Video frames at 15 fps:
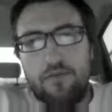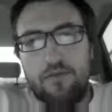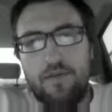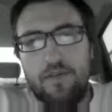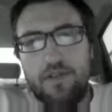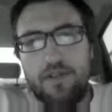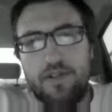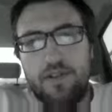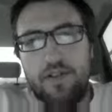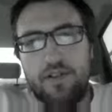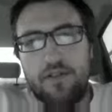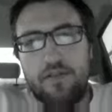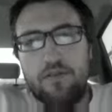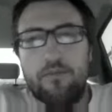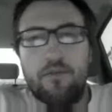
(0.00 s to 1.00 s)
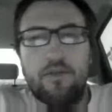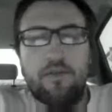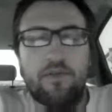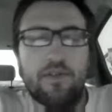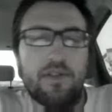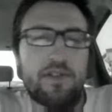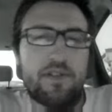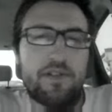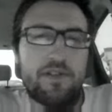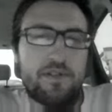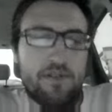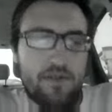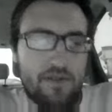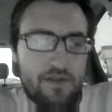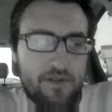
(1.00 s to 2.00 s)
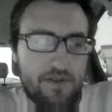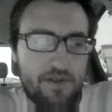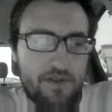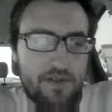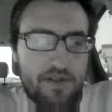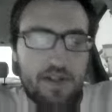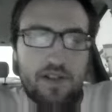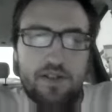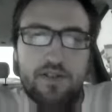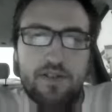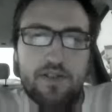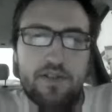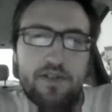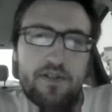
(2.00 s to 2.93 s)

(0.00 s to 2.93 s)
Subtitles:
set or previous sets.